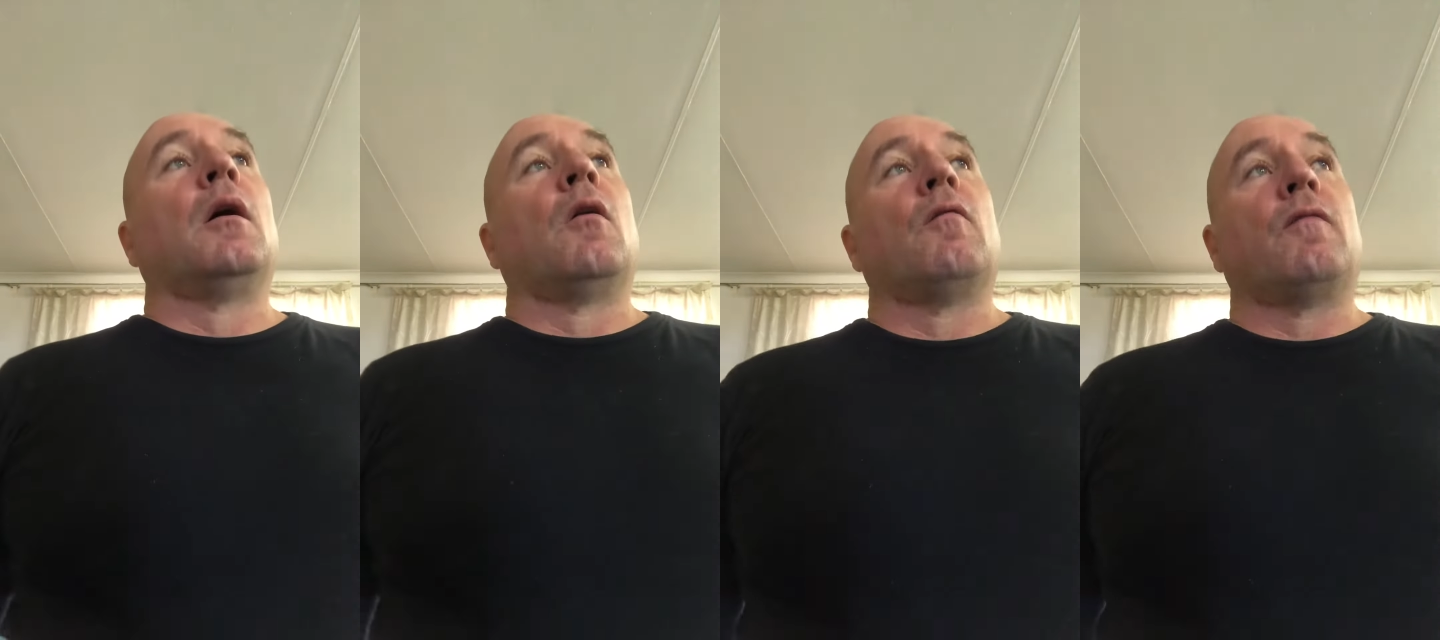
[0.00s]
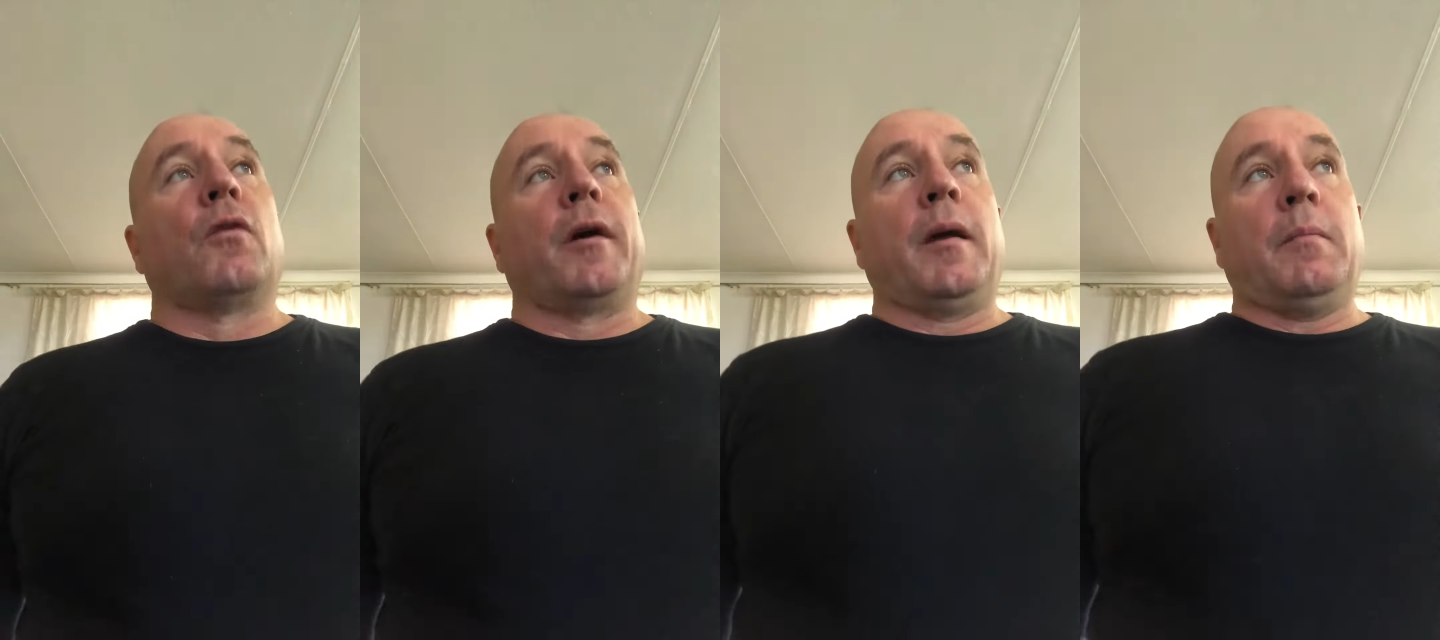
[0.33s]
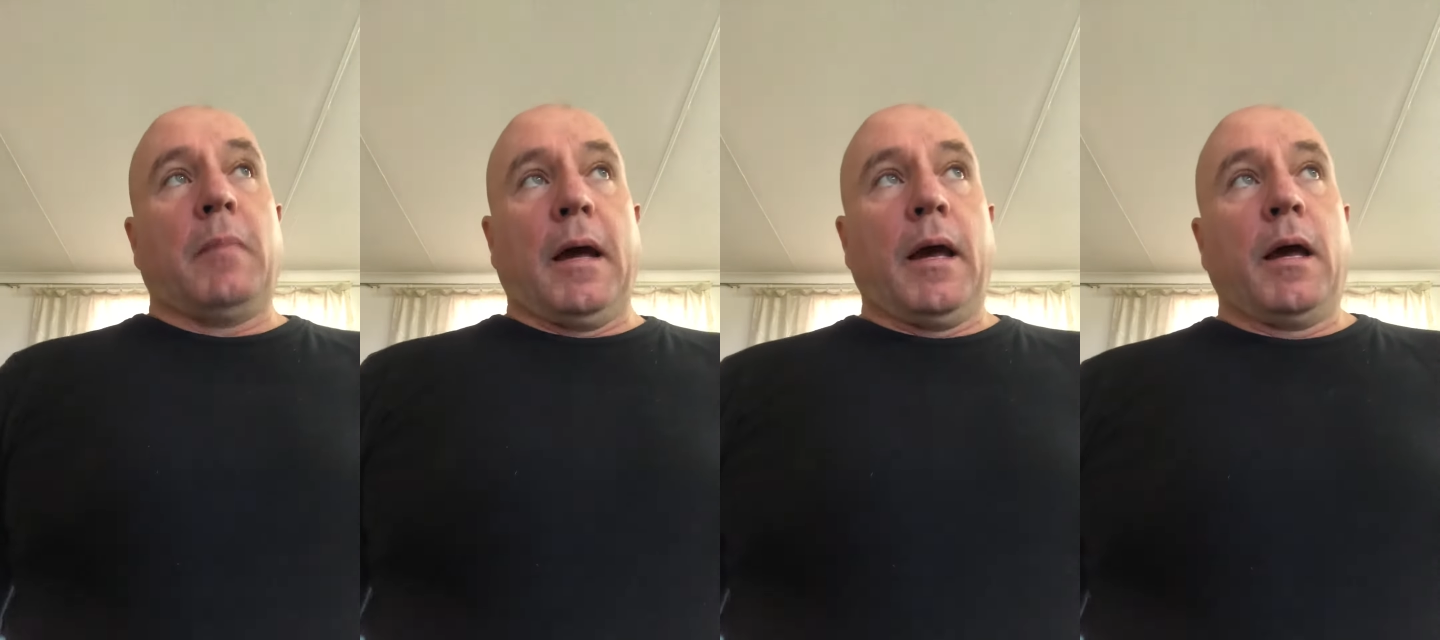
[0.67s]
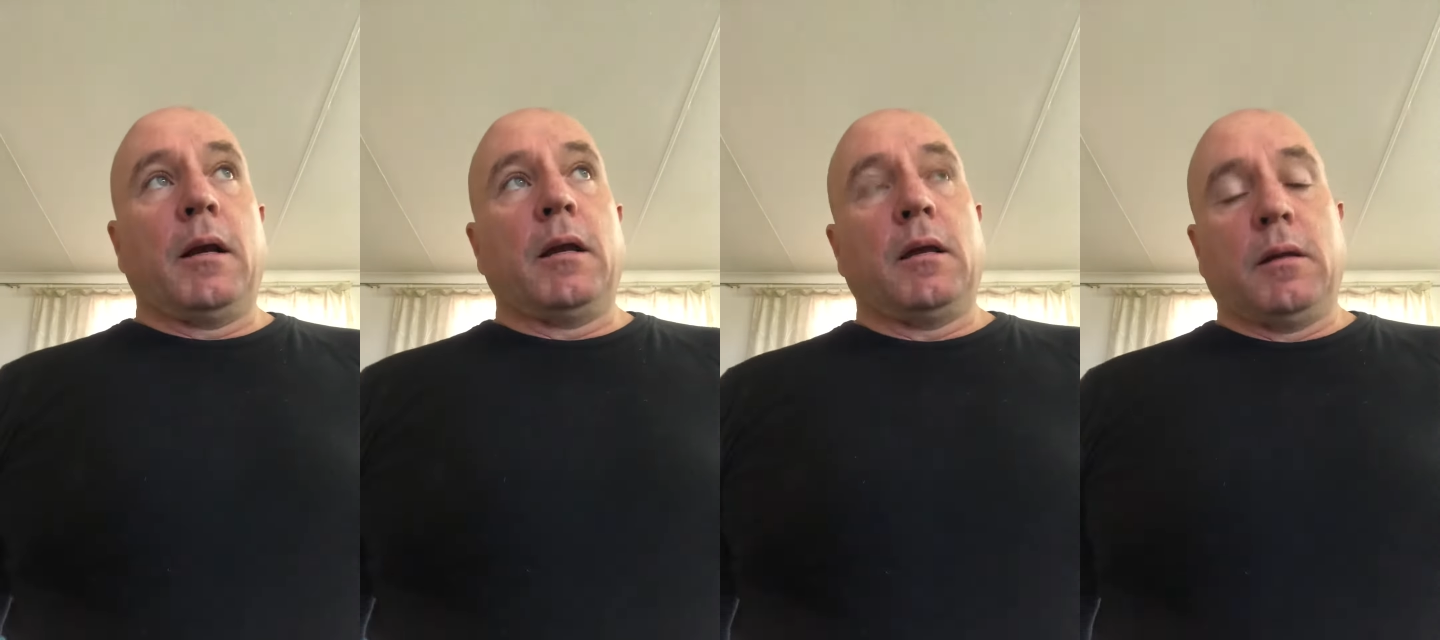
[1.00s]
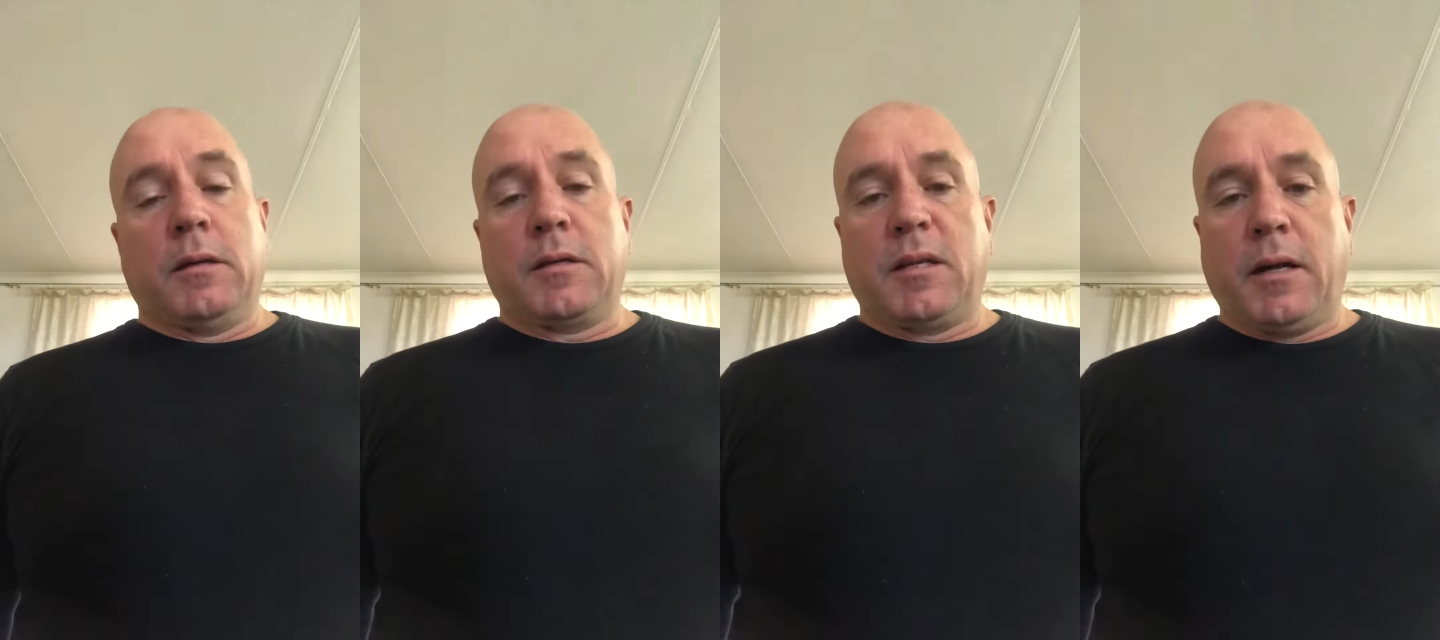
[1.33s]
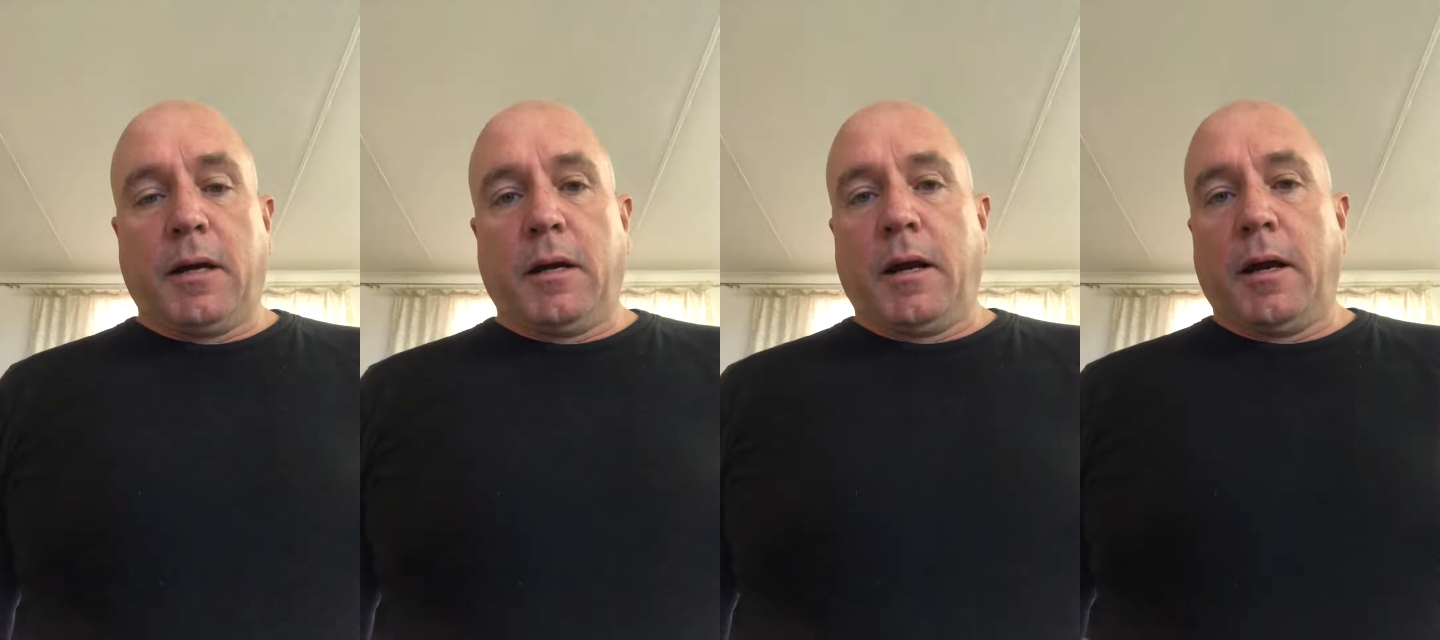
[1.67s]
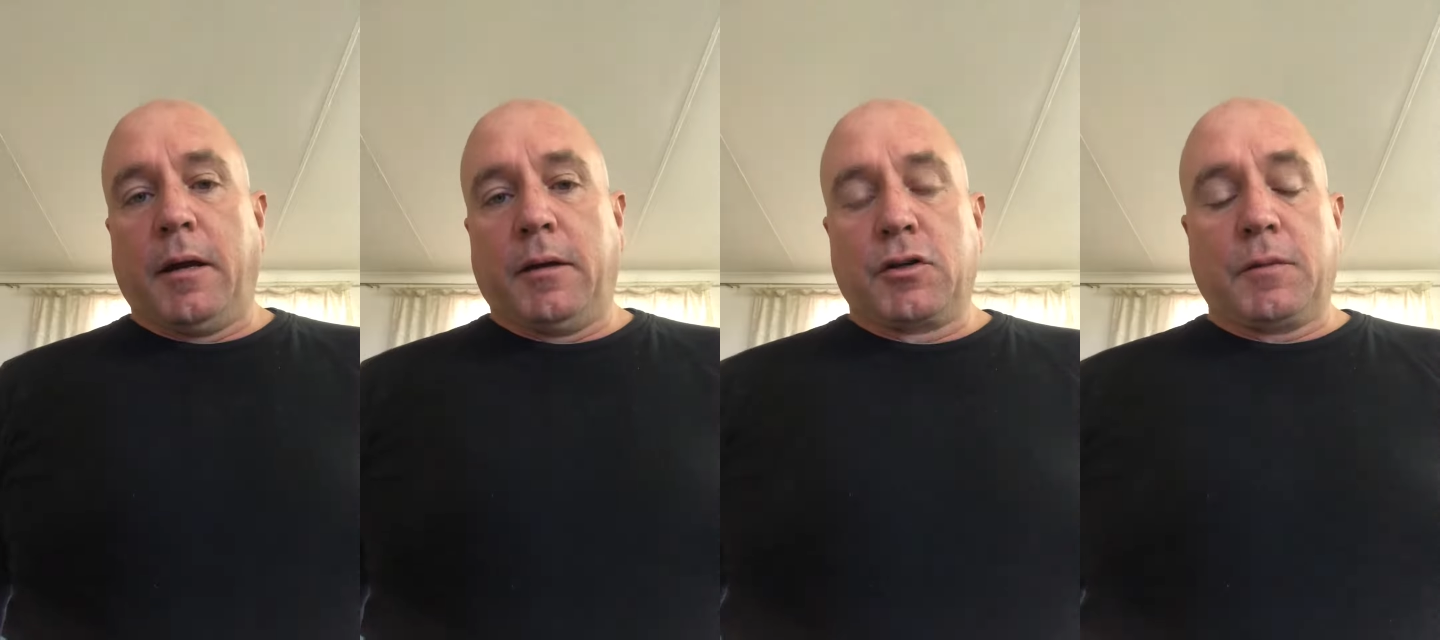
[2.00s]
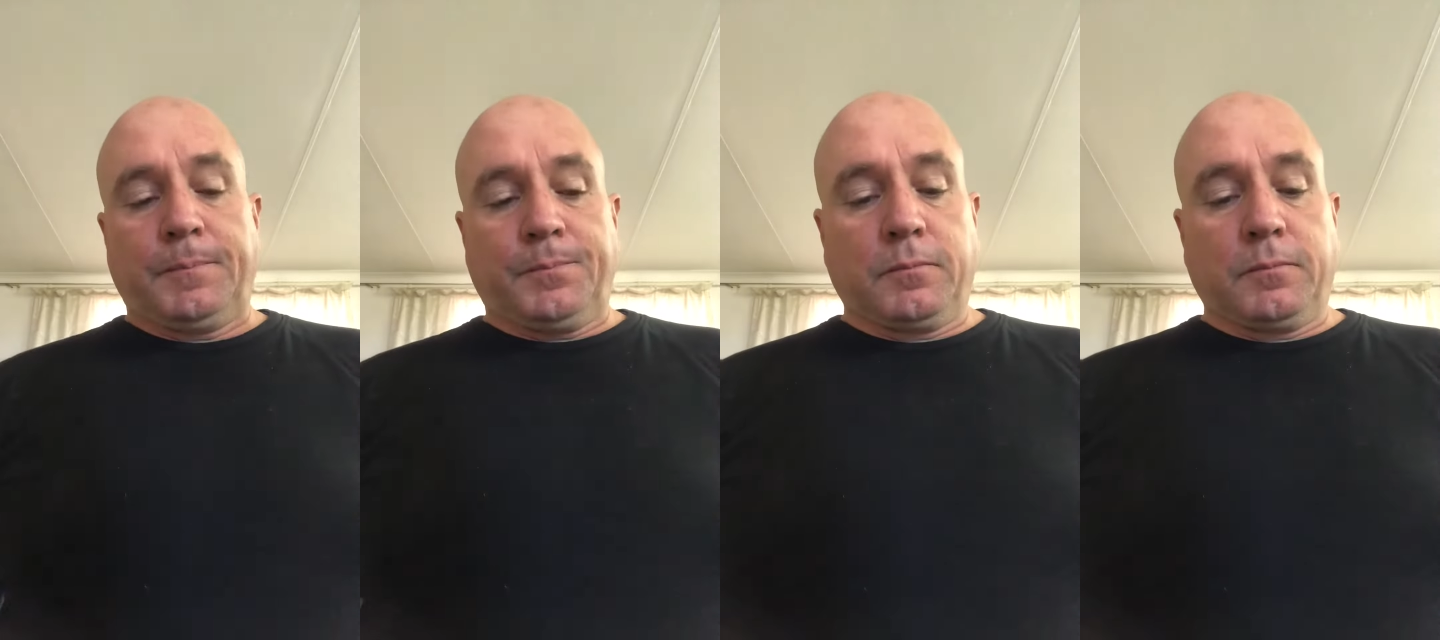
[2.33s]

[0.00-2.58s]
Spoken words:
For a man in this day and age,